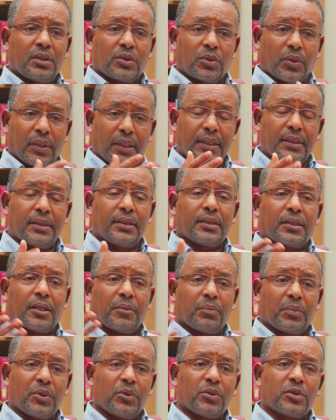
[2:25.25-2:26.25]
So ET
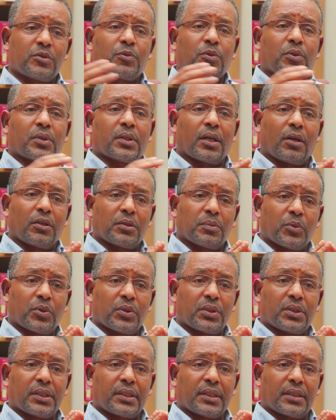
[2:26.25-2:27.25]
can be used for drought
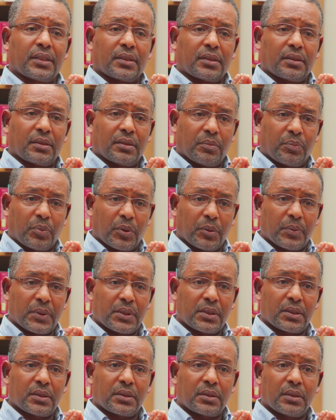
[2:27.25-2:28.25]
monitoring
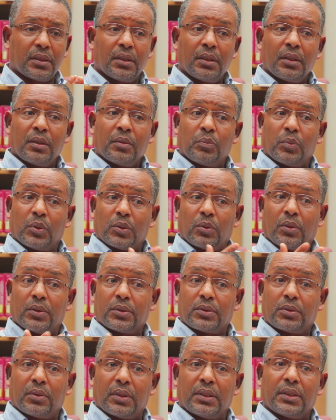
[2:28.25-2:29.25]
purposes. But
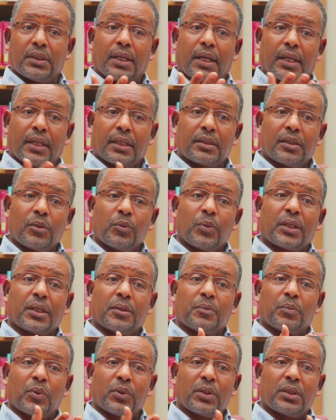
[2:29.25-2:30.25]
also indirectly, we
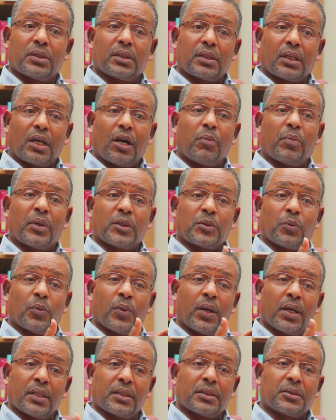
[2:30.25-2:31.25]
can monitor how much
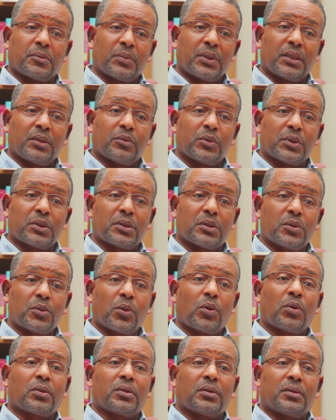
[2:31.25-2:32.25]
water is being
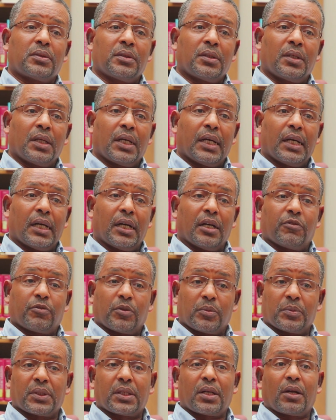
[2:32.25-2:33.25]
withdrawn uh, from the